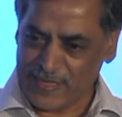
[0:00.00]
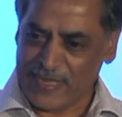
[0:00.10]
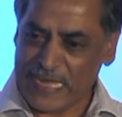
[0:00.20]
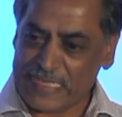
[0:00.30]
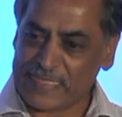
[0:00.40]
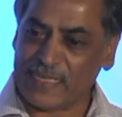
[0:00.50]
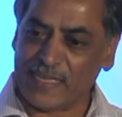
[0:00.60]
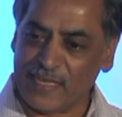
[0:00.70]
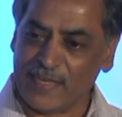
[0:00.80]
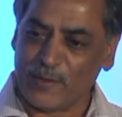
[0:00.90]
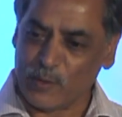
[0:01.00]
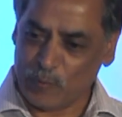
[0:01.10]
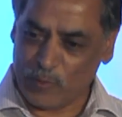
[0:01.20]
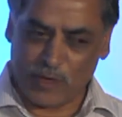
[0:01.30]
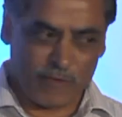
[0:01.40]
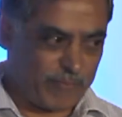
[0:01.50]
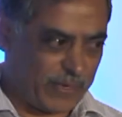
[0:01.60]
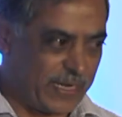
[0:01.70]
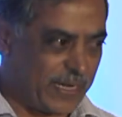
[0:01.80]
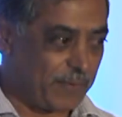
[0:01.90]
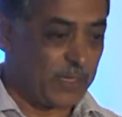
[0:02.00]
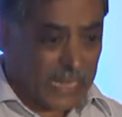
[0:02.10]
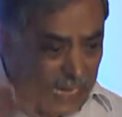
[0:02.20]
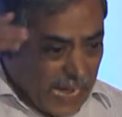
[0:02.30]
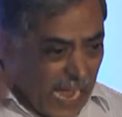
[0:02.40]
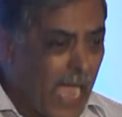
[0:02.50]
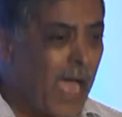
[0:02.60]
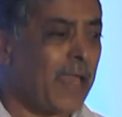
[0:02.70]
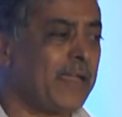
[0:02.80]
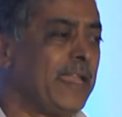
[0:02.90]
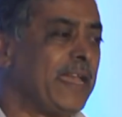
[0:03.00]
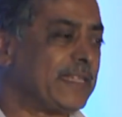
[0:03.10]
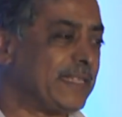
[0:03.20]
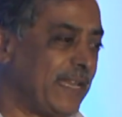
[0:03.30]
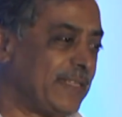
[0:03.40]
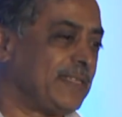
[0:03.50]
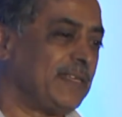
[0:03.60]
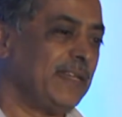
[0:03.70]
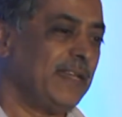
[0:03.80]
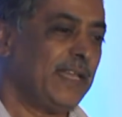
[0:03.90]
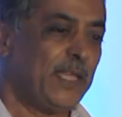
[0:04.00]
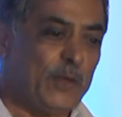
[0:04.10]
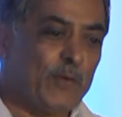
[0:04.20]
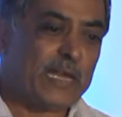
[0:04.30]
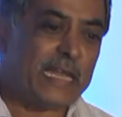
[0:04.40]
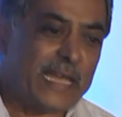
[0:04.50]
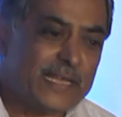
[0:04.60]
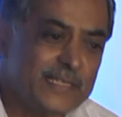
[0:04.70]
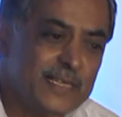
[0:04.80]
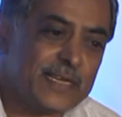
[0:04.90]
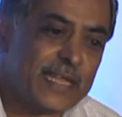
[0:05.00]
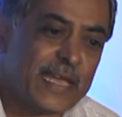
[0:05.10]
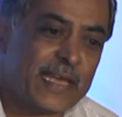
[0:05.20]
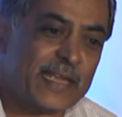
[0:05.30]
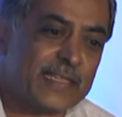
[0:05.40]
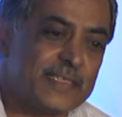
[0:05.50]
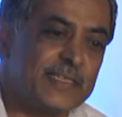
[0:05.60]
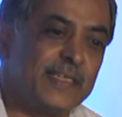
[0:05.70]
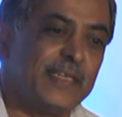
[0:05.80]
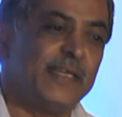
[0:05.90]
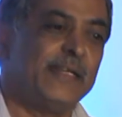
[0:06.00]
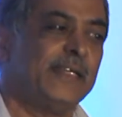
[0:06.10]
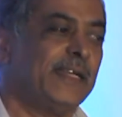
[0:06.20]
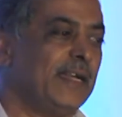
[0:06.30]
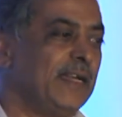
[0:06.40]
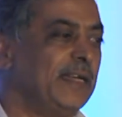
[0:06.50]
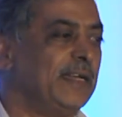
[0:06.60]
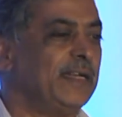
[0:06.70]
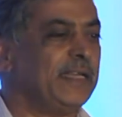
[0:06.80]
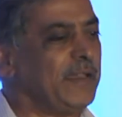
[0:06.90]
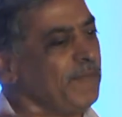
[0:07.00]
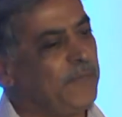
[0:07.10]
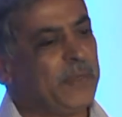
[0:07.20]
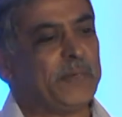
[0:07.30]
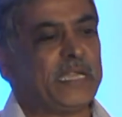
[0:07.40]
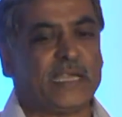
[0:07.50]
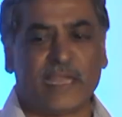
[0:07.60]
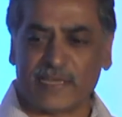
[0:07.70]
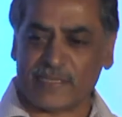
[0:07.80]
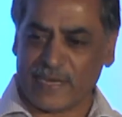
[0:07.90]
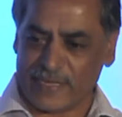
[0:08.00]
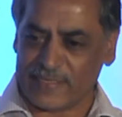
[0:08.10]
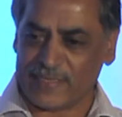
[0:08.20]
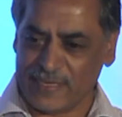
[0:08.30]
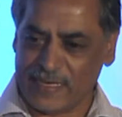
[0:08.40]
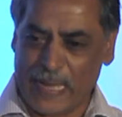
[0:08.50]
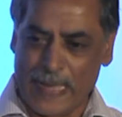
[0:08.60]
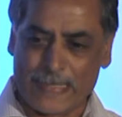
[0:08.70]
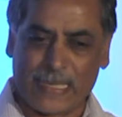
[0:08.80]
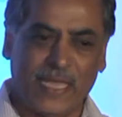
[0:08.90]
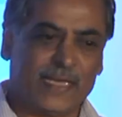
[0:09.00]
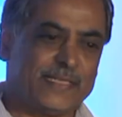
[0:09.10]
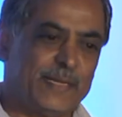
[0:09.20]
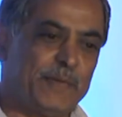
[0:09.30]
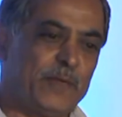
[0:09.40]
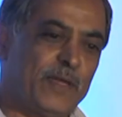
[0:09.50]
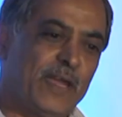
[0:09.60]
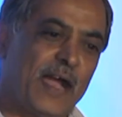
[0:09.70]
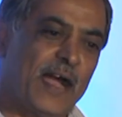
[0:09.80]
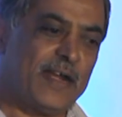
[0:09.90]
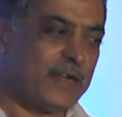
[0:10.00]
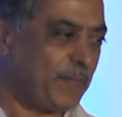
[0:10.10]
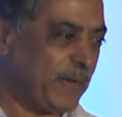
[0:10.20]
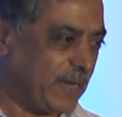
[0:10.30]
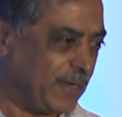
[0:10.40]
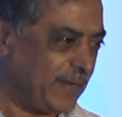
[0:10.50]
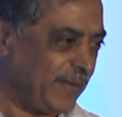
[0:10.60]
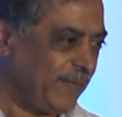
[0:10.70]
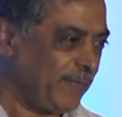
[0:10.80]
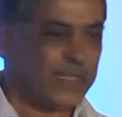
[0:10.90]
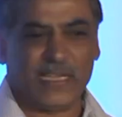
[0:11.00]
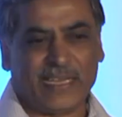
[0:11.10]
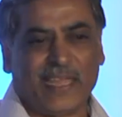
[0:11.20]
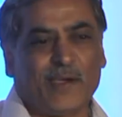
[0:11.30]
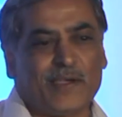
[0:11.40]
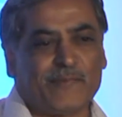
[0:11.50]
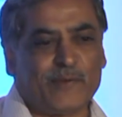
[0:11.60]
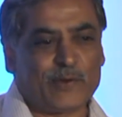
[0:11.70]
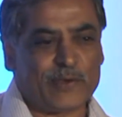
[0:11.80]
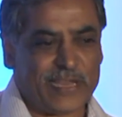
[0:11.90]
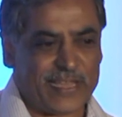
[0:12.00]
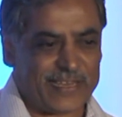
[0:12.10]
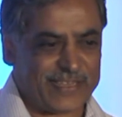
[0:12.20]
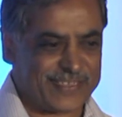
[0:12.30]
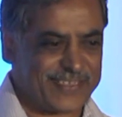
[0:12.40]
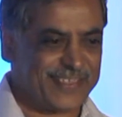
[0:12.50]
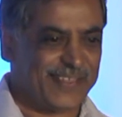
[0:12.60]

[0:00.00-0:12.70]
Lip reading: AC you put off many times. The car takes rest. Your legs take rest. Everybody takes rest except your heartbeat. It cannot afford to take rest.